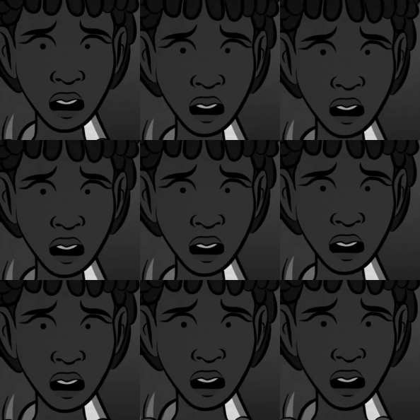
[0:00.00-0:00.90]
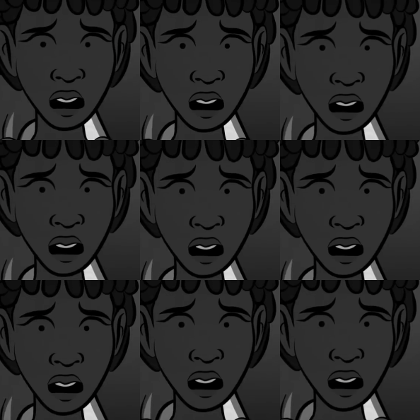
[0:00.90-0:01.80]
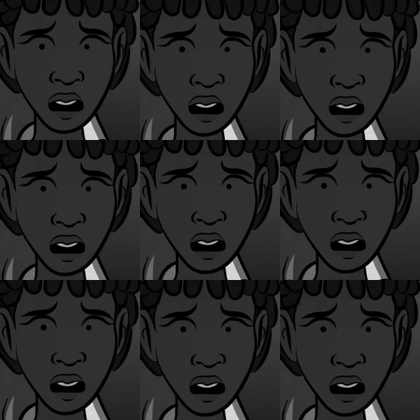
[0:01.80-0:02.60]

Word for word: It was time for the next video.